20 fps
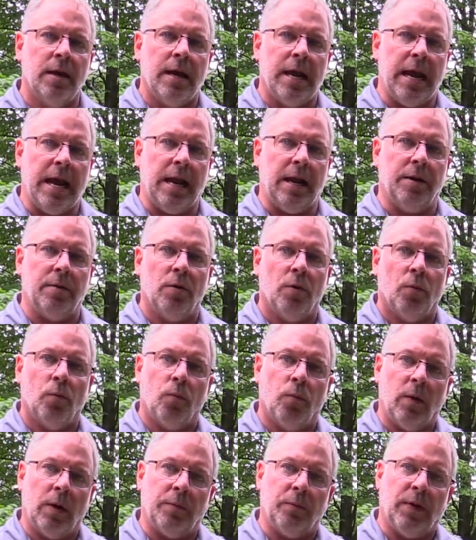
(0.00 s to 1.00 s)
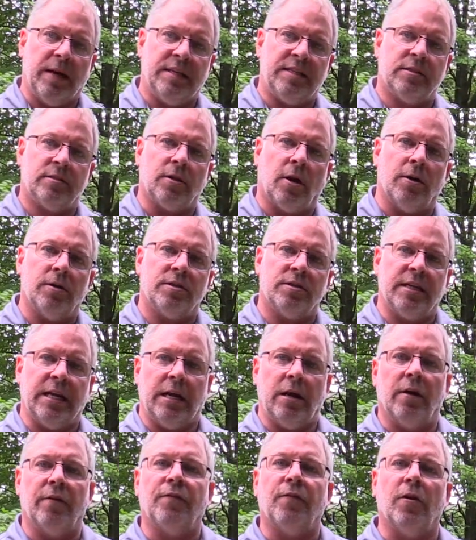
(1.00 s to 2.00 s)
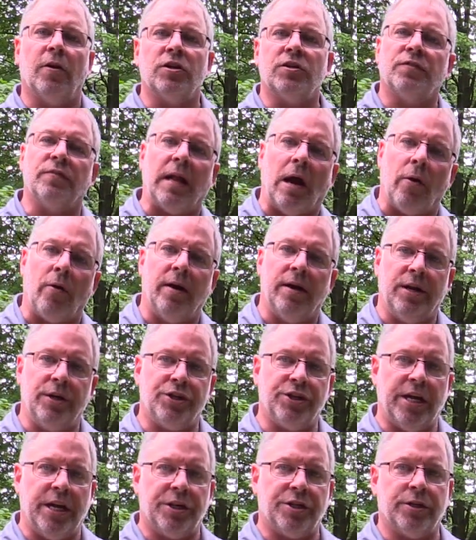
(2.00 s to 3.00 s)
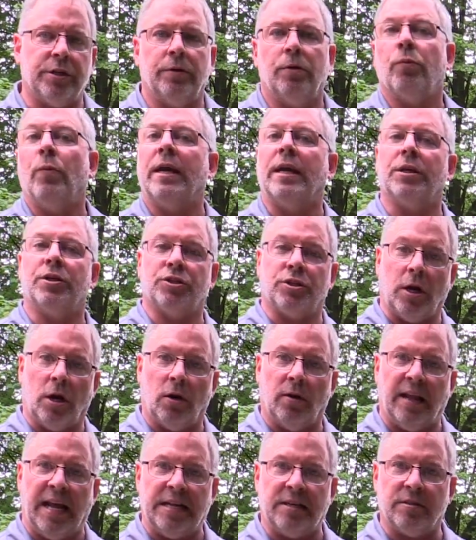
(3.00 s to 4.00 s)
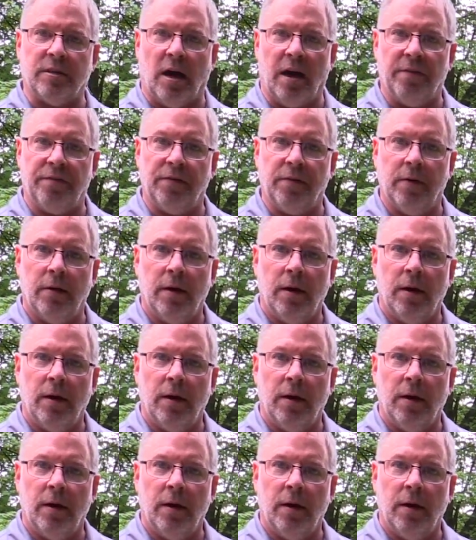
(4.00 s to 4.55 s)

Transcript: And when we start seeing our first flower initiation, we can shut our lights off.